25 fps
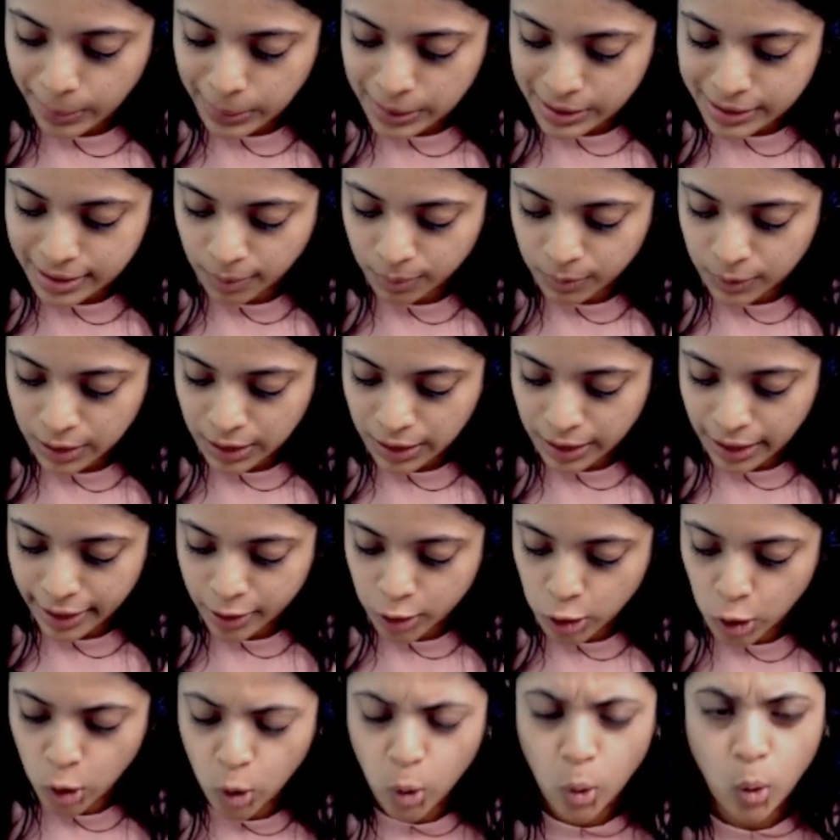something
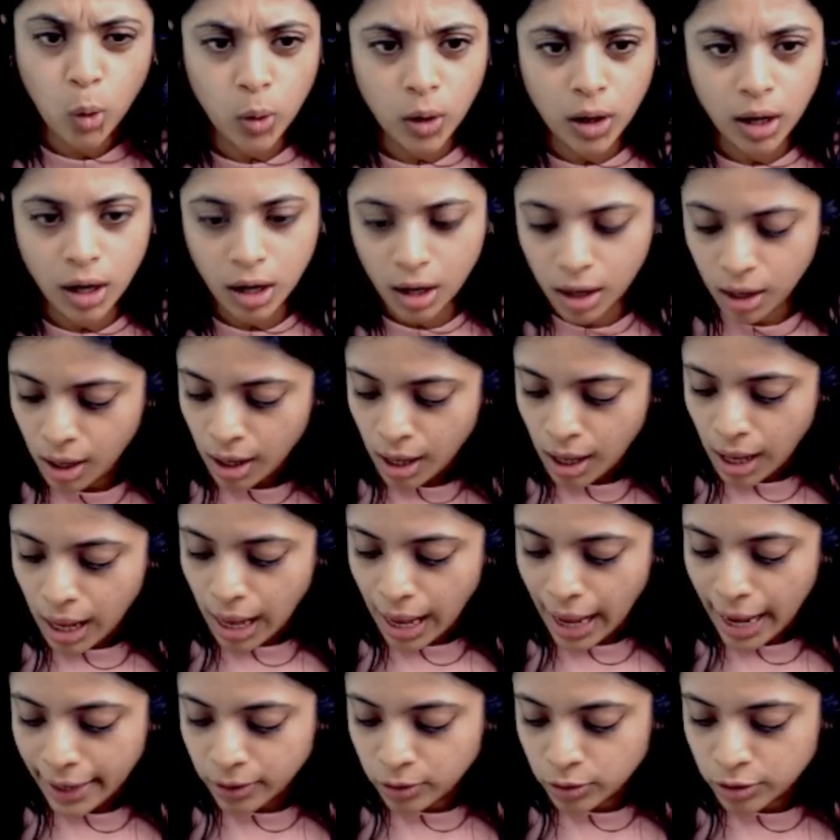like coal,
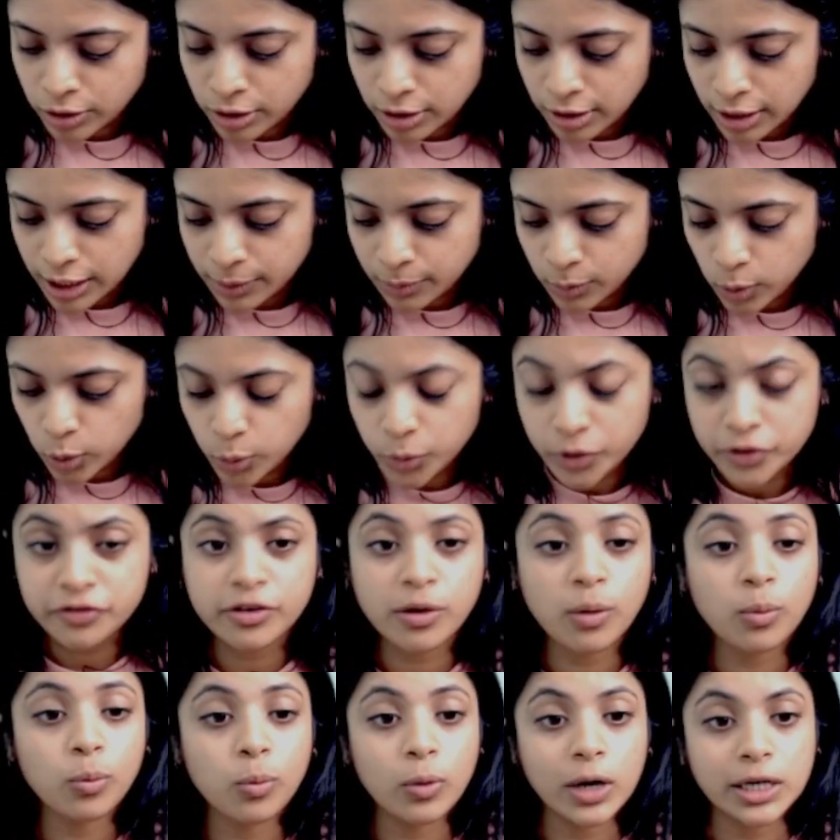I could really move it
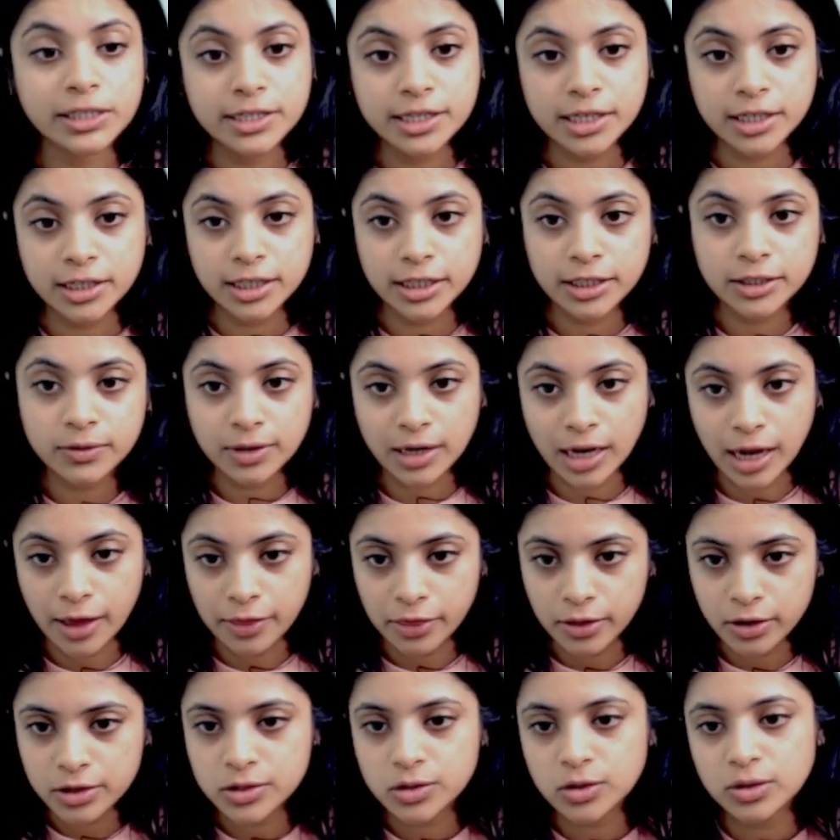from one city to
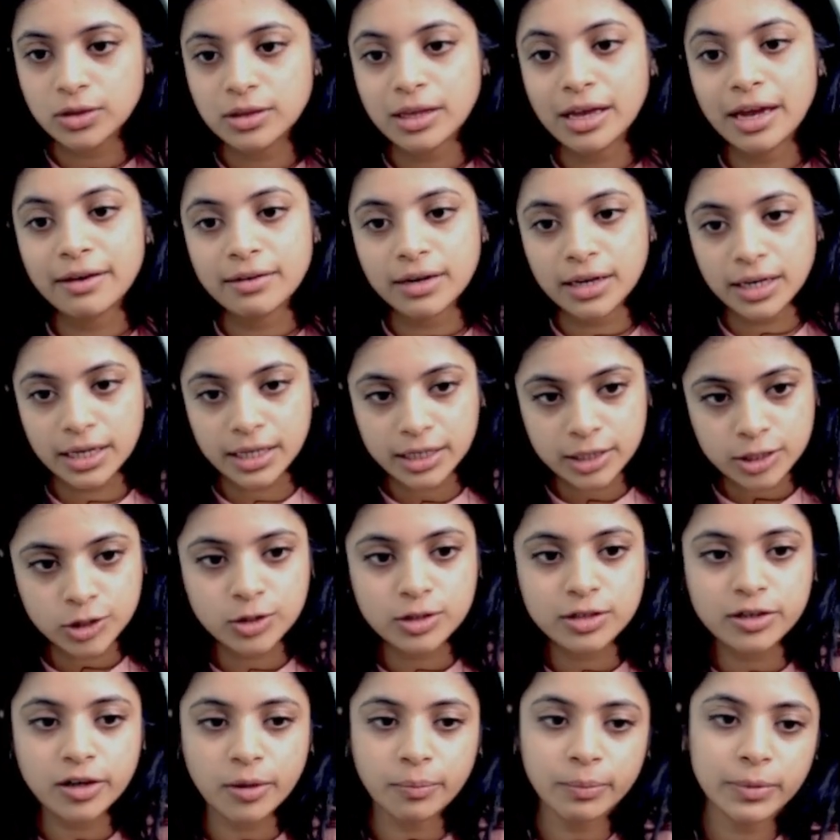another. So there is to
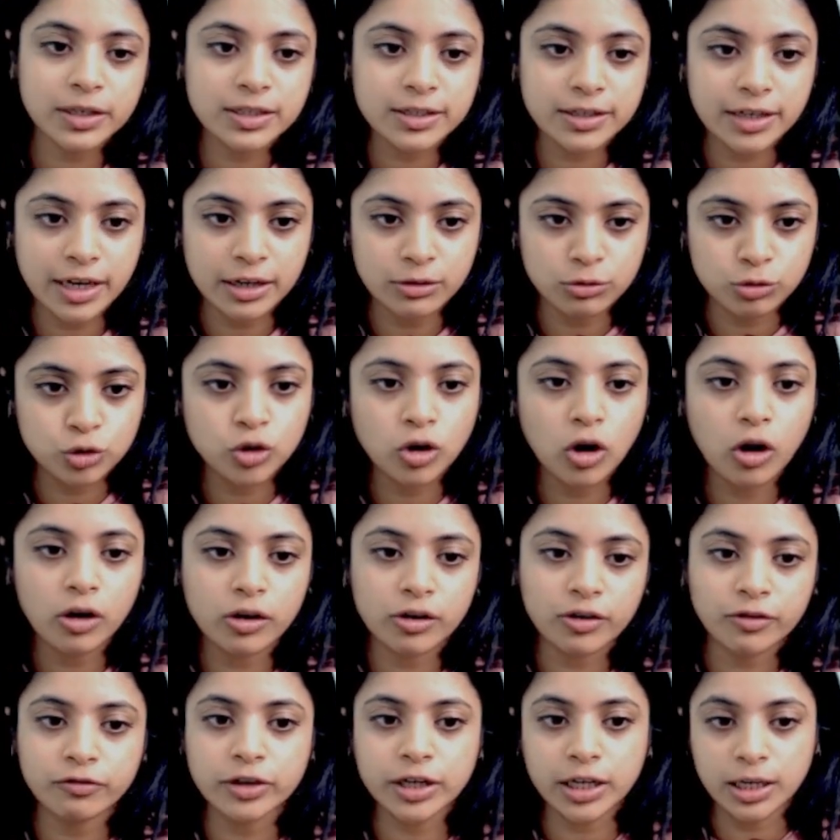some extent
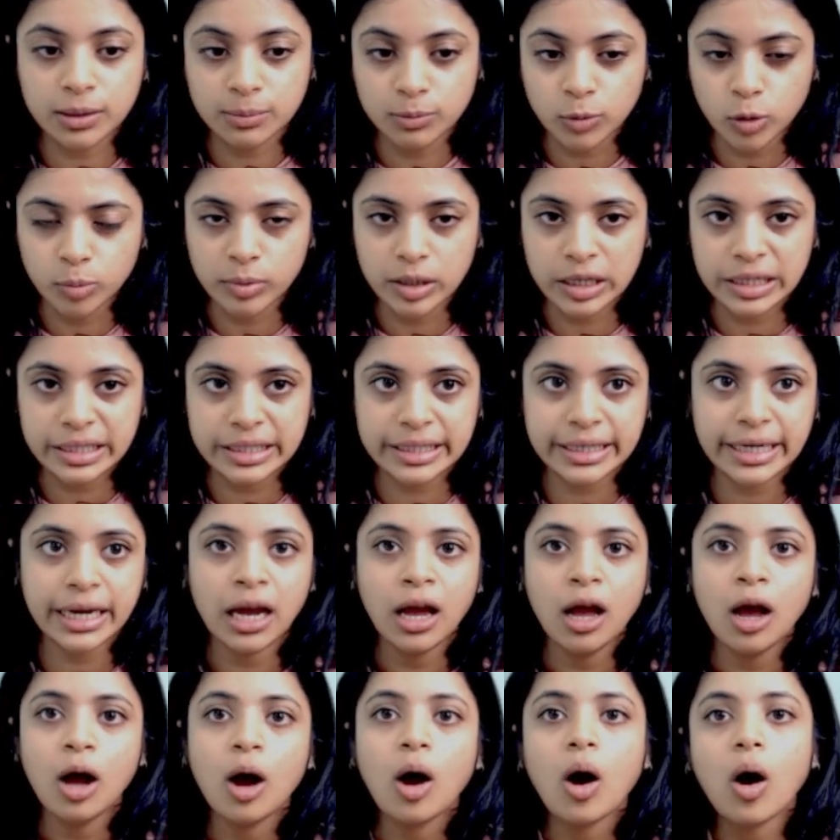geographical mobility.
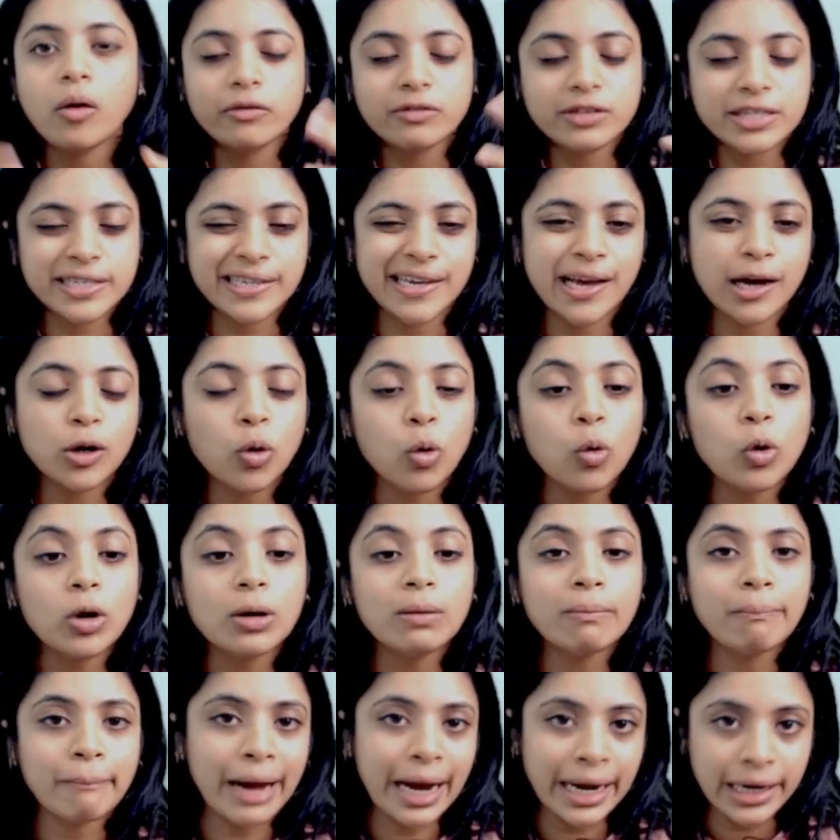Obviously, a coal
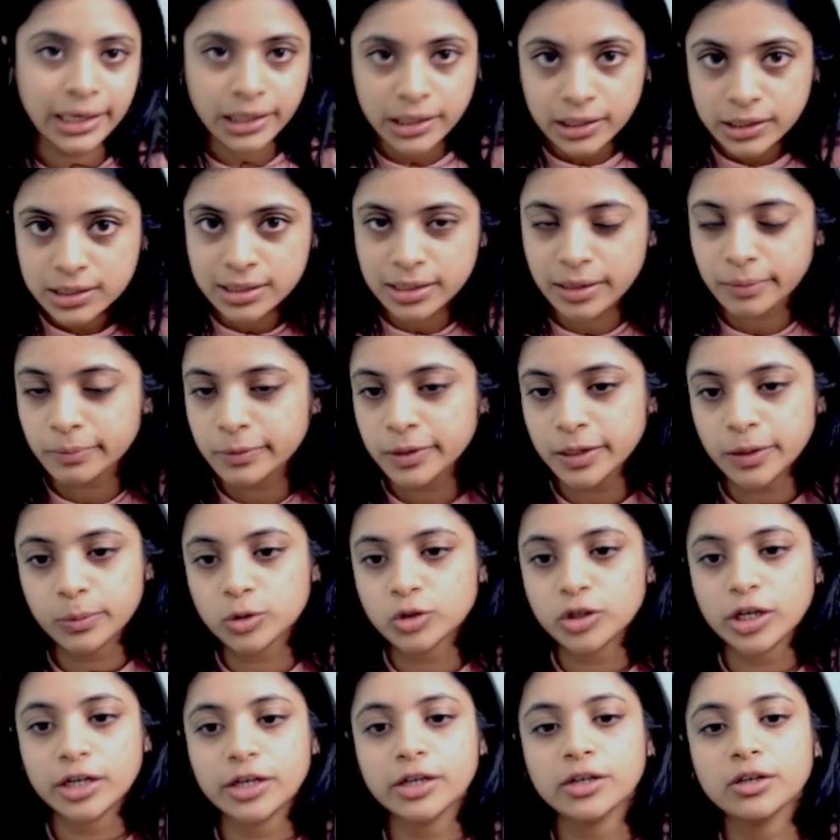mine is something
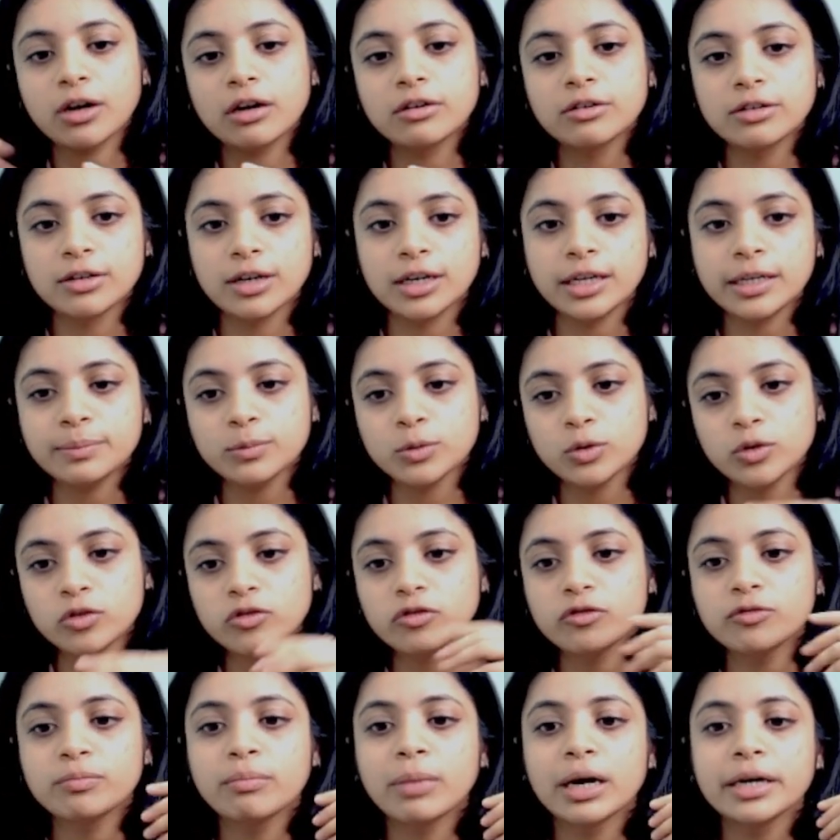which I cannot really
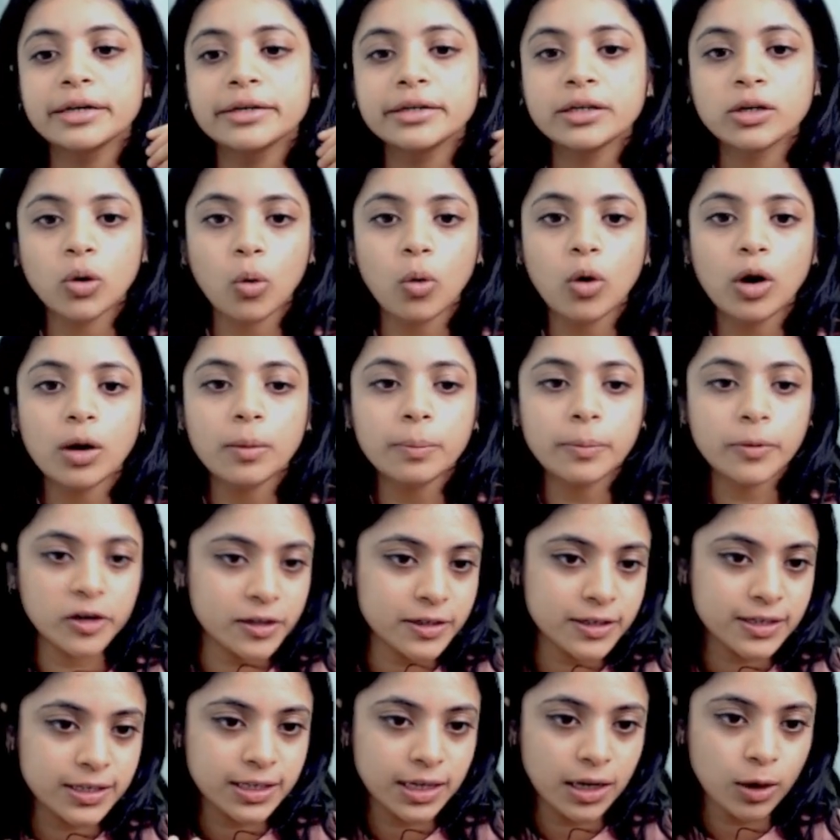move, but coal per
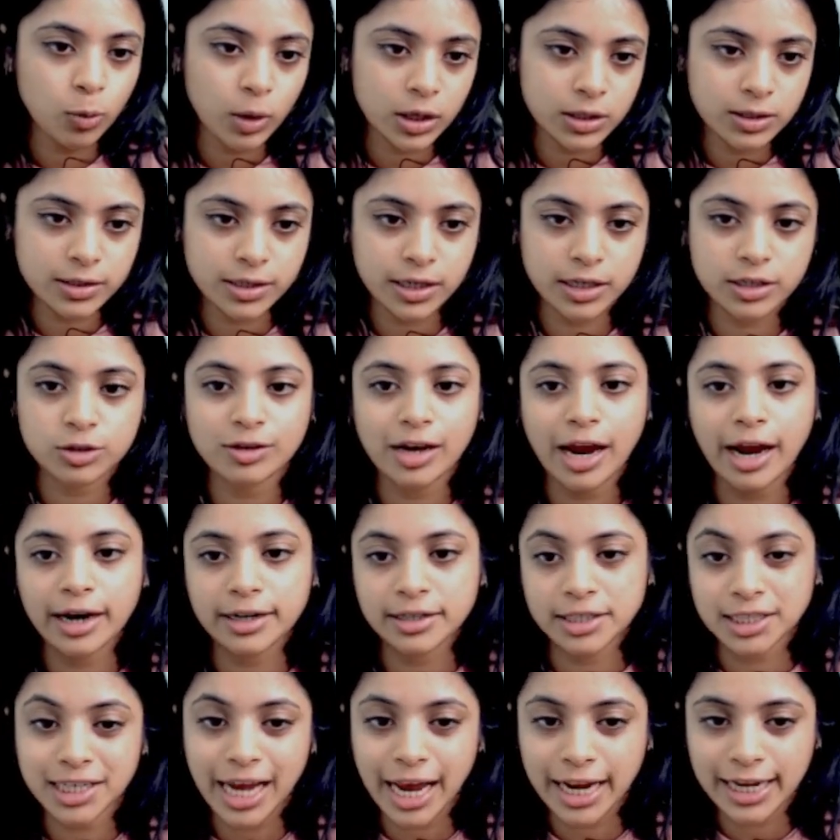se, once
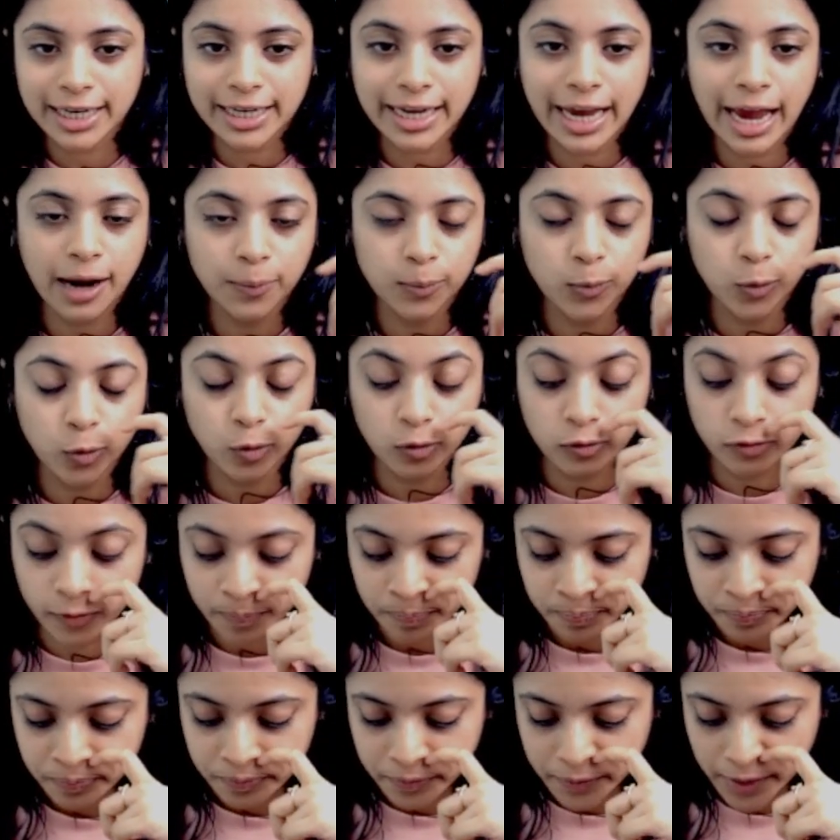extracted, I can move.
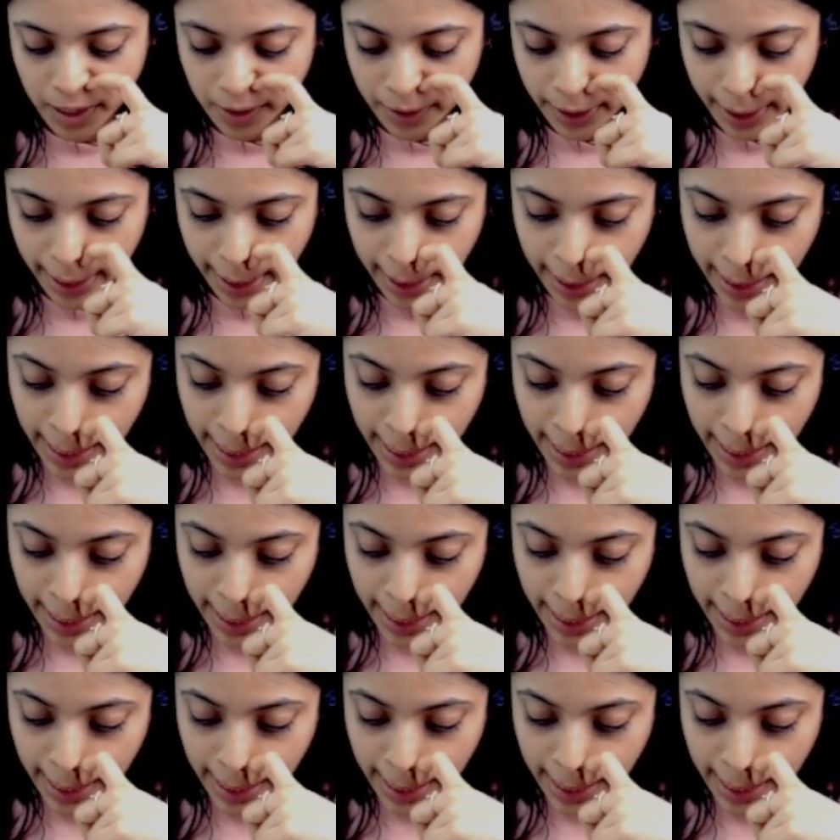Okay.